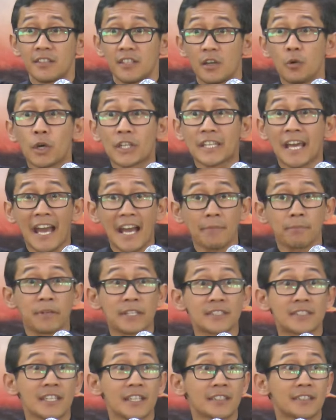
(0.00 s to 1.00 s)
What
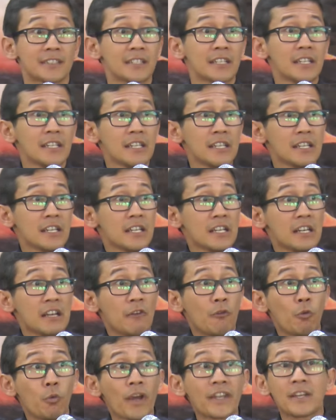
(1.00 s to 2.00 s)
happens is,
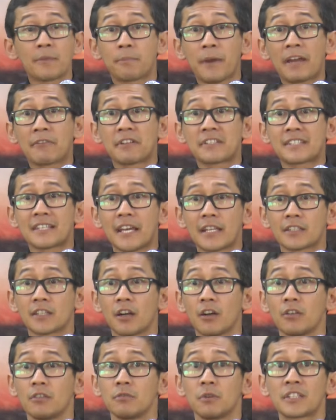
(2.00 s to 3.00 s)
when their parents let
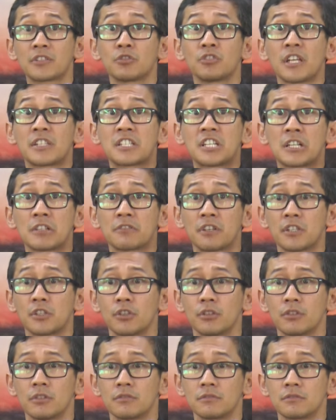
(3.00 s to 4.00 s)
go, what do the children
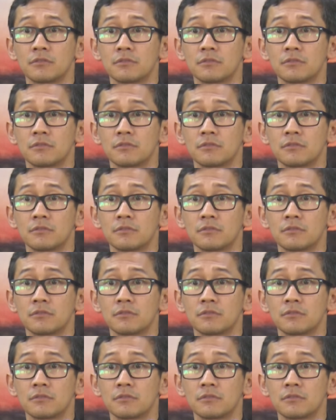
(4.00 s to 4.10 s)
do?